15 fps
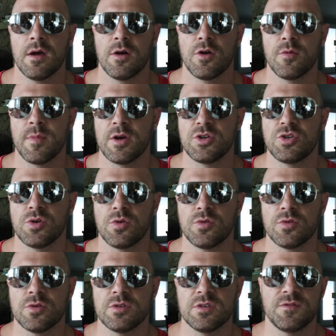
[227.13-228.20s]
hurt my
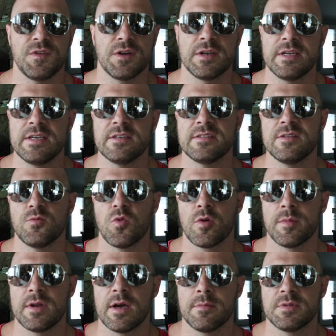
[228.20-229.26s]
shoulder, just very easy
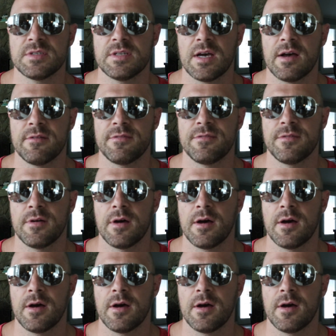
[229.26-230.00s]
warming up stuff.